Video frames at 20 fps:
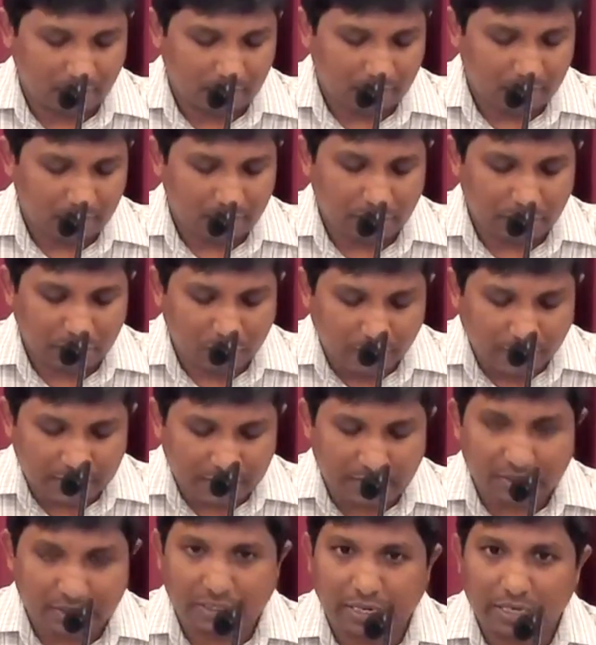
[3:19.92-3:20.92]

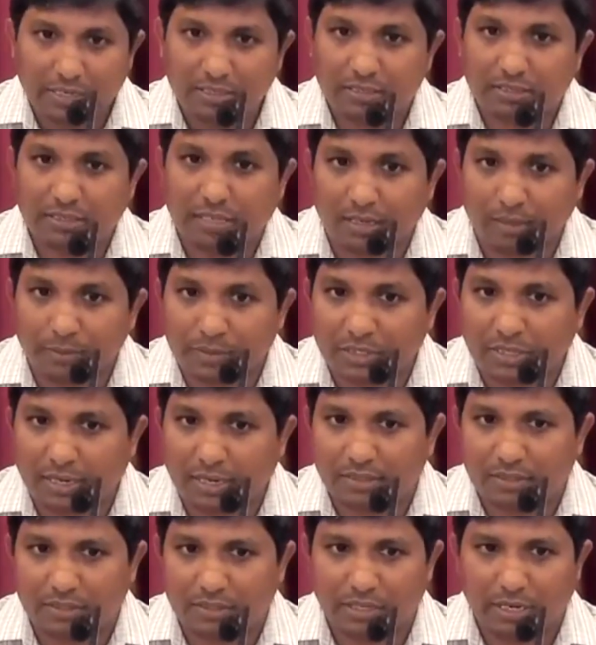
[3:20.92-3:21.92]
Situation changed,
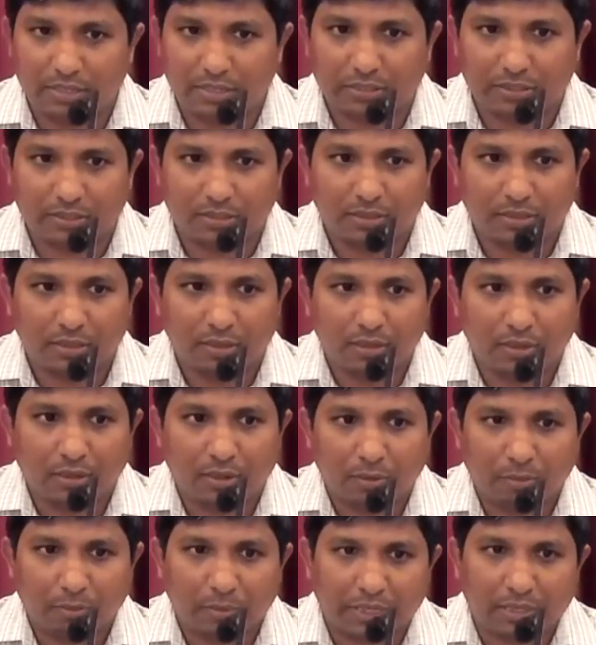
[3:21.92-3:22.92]
circumstance changed,
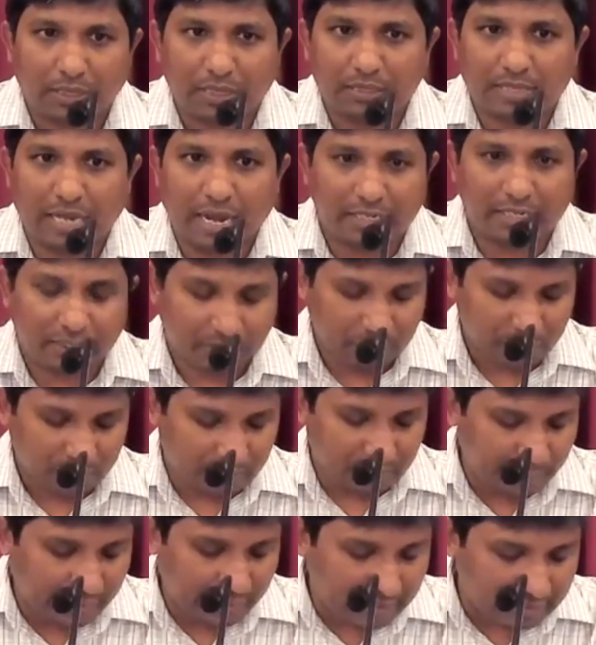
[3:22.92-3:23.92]
but his attitude
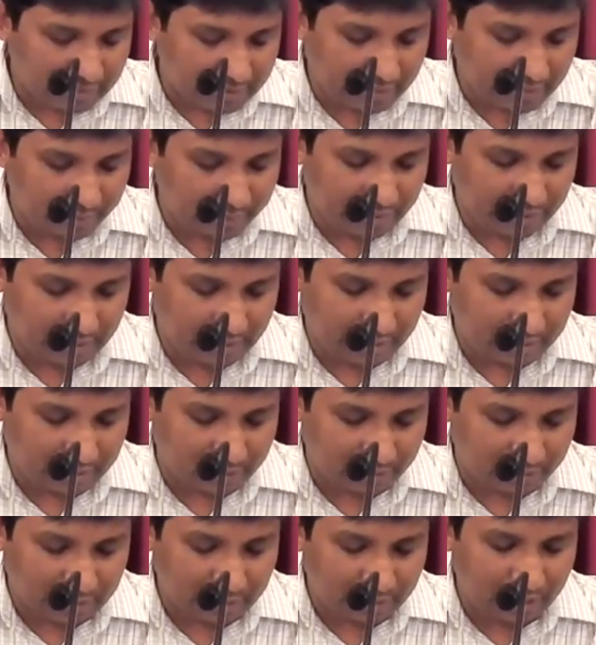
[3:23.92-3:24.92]
remained the same here
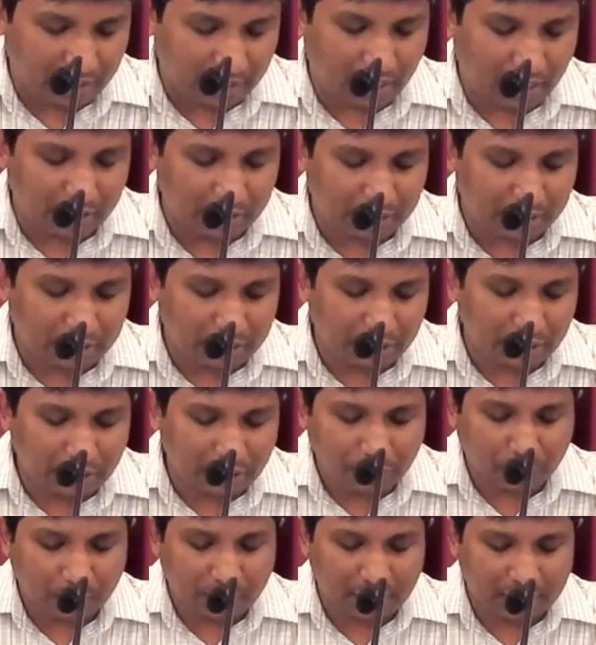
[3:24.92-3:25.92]
as well. He
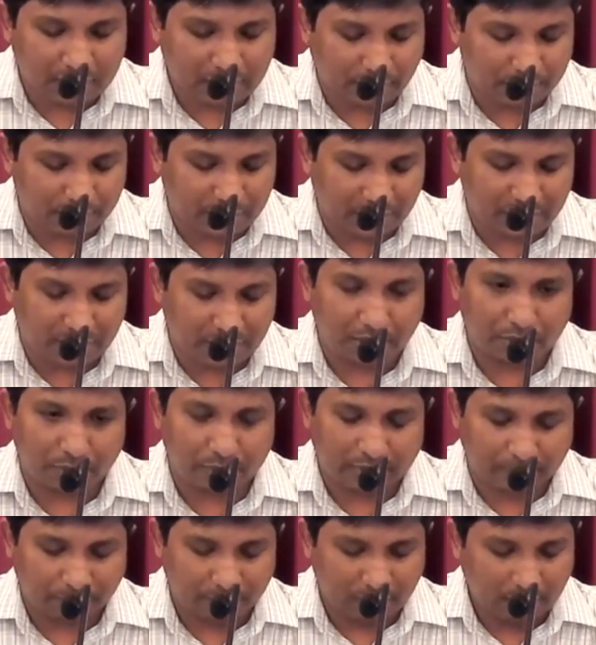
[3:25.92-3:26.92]
continued in subjection to
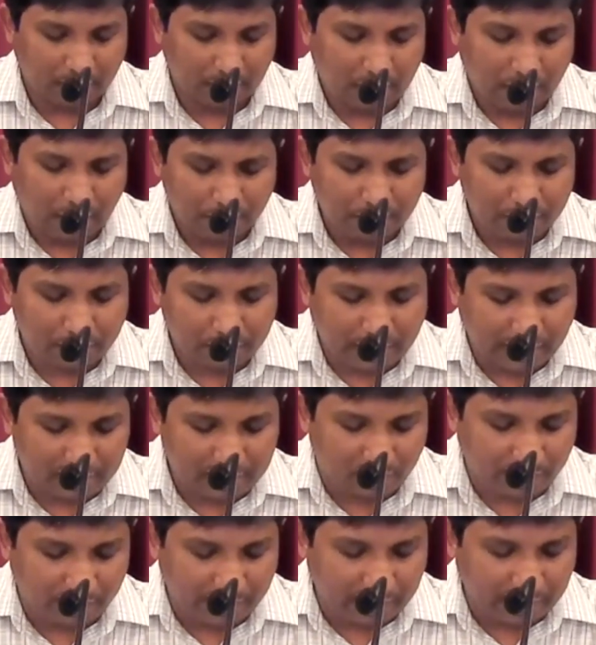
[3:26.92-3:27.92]
them. I believe
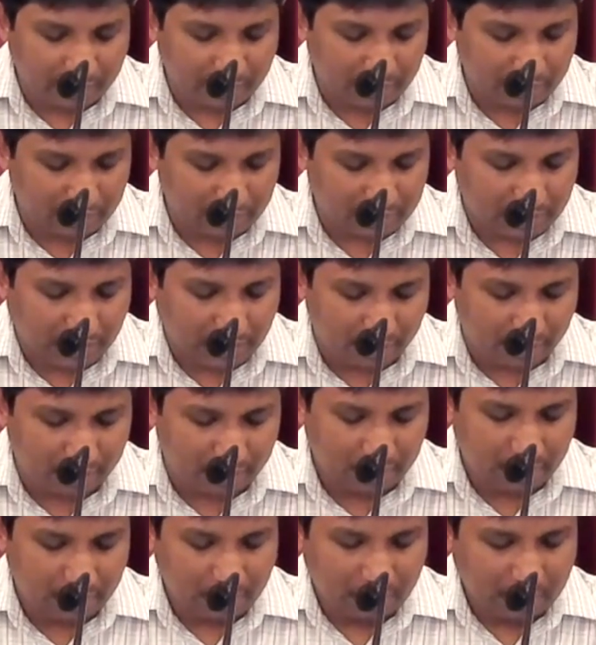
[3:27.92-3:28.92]
that's where he started
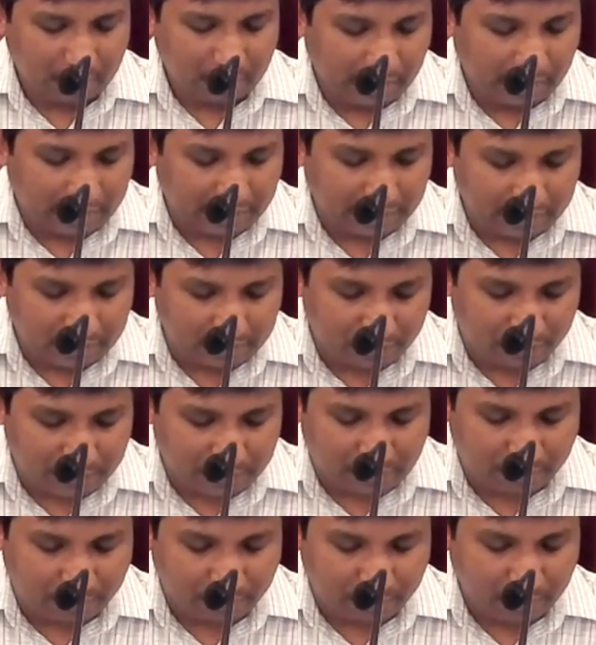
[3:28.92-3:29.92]
getting his
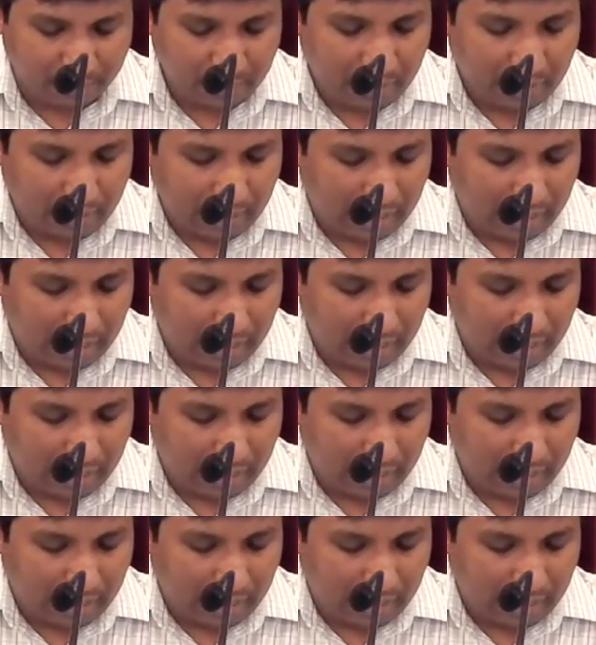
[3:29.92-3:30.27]
wisdom.